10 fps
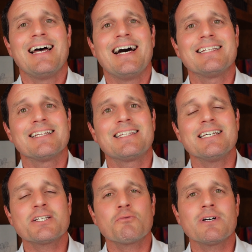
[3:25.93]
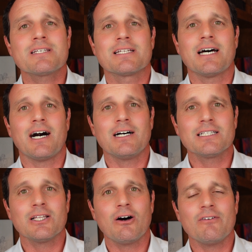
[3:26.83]
and that this was an
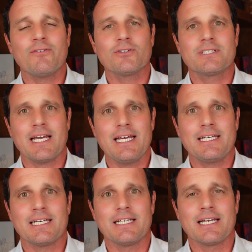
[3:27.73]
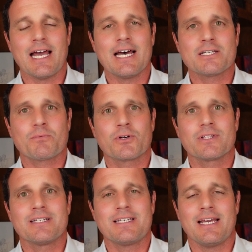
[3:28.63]
unlawful taking as per
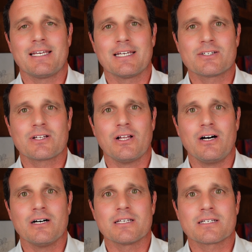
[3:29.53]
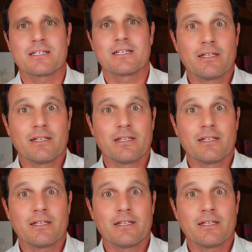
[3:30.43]
the takings clause.